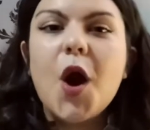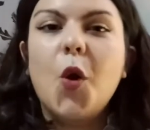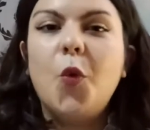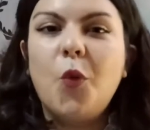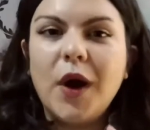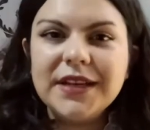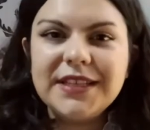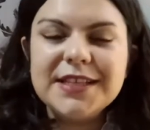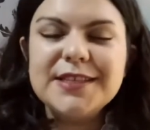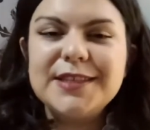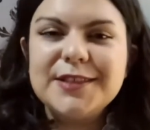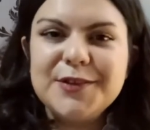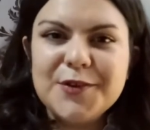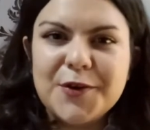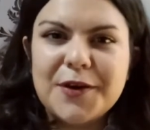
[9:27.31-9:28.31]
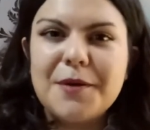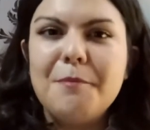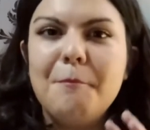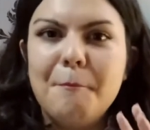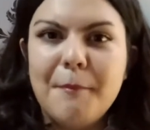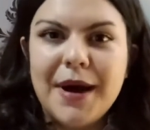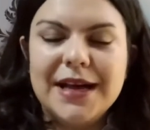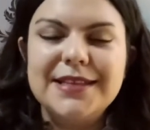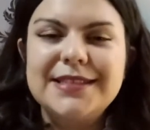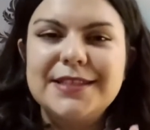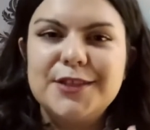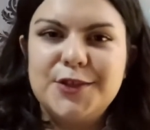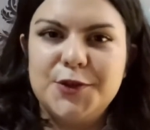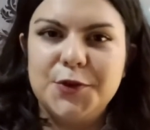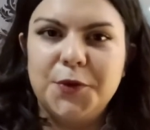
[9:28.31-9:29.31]
What is your
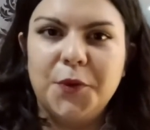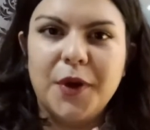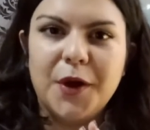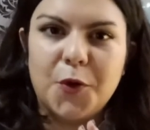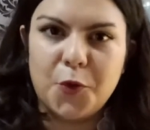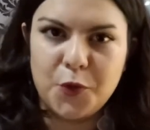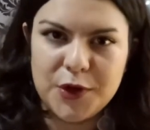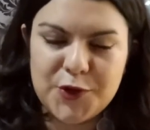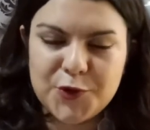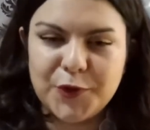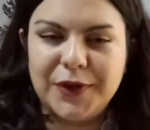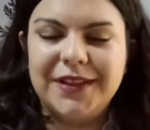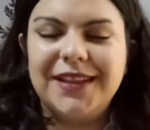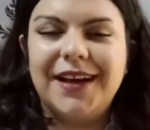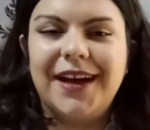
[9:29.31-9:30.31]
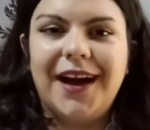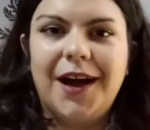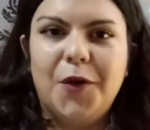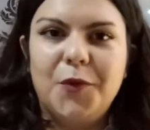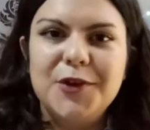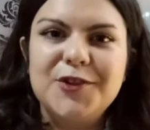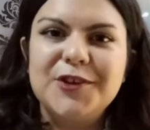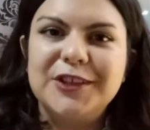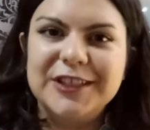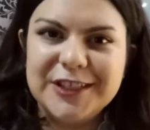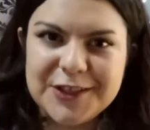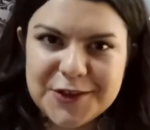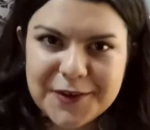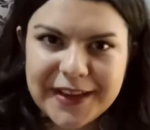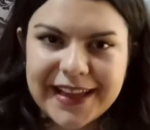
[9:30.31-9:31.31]
must-do ritual which you're
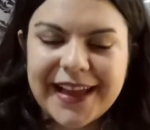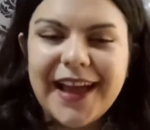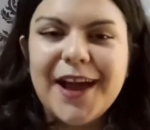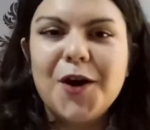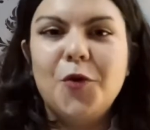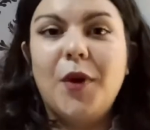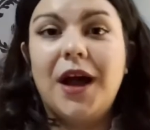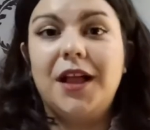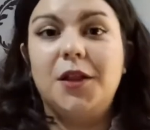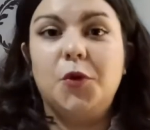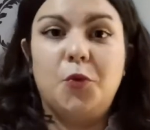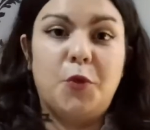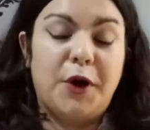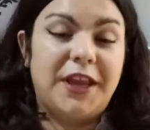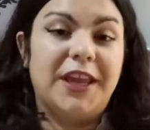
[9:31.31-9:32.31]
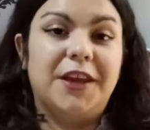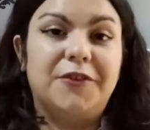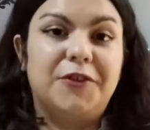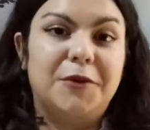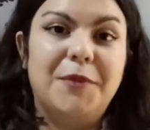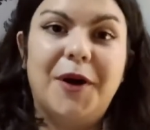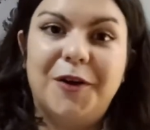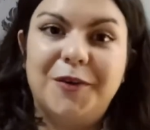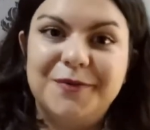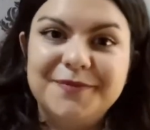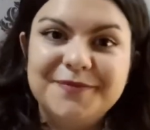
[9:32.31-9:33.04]
doing while working from home?